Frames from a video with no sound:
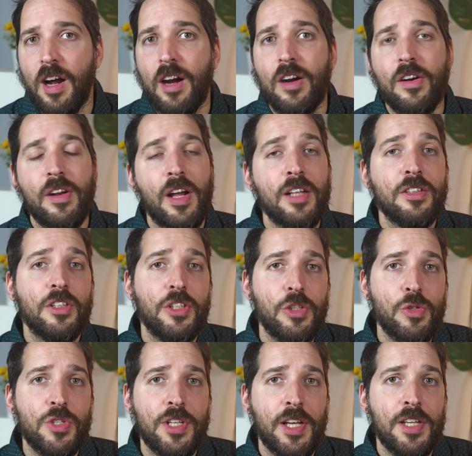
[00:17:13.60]
are not the
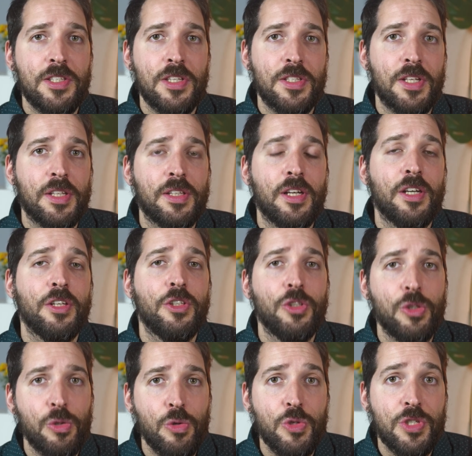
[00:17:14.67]
use cases that I
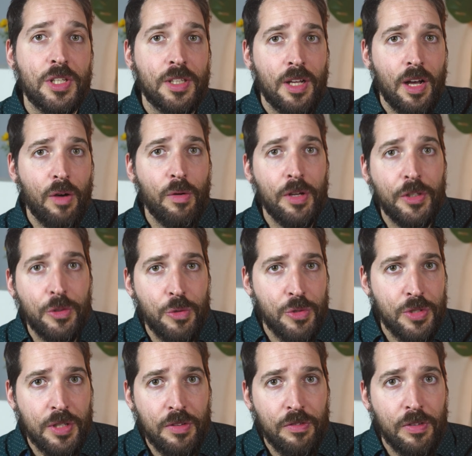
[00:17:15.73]
use and how I use
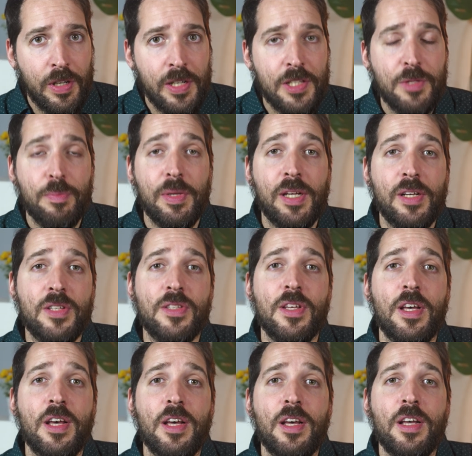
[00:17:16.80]
the device, because
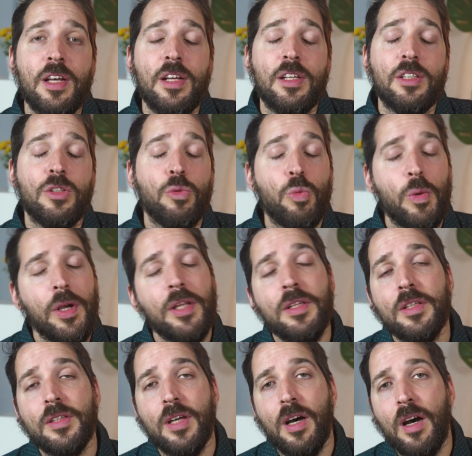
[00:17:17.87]
the way
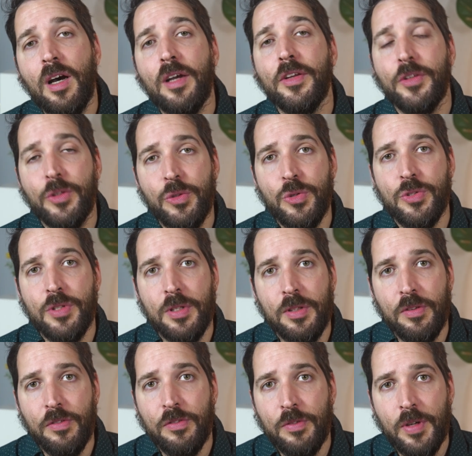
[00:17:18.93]
that I use the
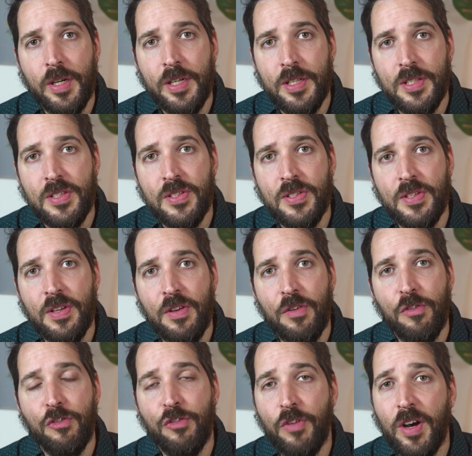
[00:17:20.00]
device,
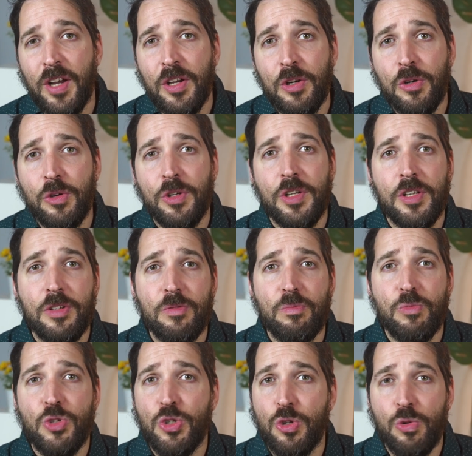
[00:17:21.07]
FiiO
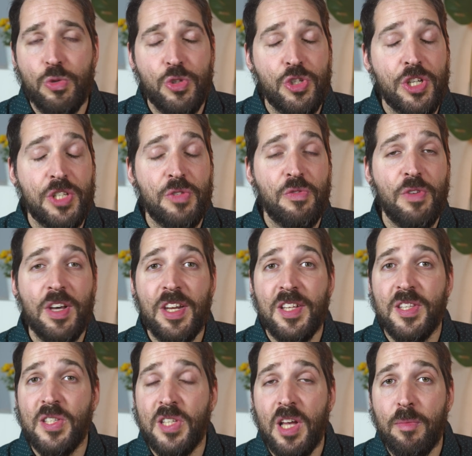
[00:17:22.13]
shows just very
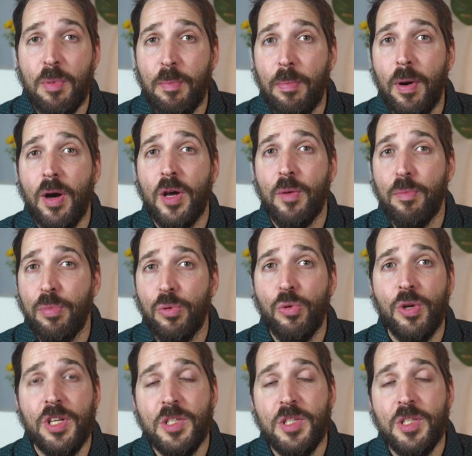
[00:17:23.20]
subpar poor